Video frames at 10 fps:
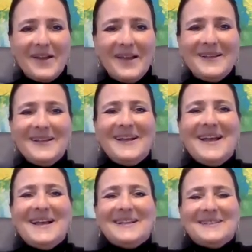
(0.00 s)
Okay.
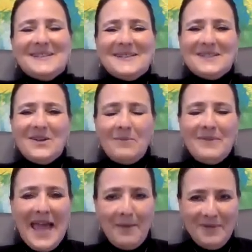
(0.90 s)
So I'll
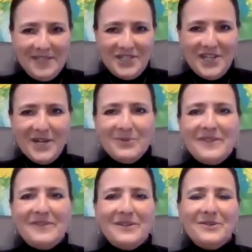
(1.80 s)
be happy to share
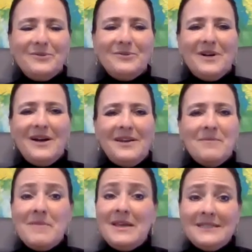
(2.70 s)
with you an
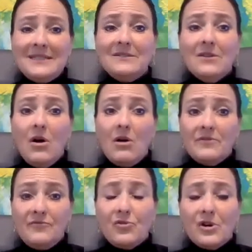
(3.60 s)
amazing law
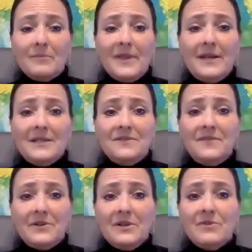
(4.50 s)
reform that is
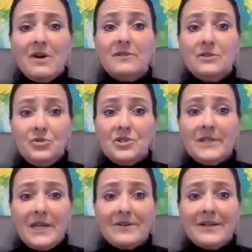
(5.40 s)
very
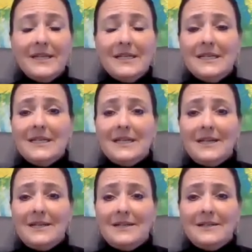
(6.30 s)
revolutionary.
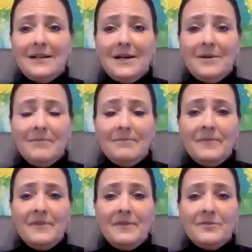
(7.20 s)
And
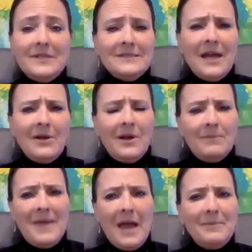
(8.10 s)
the reason
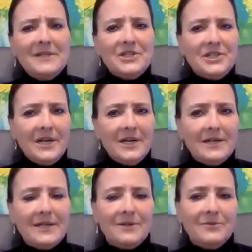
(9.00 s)
I'm happy to
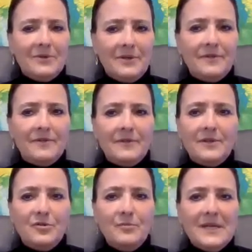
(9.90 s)
share it with
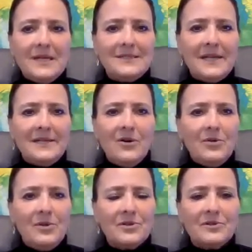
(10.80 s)
you, because I know
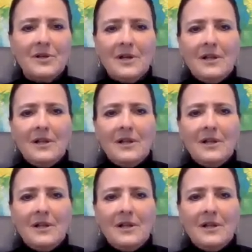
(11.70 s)
your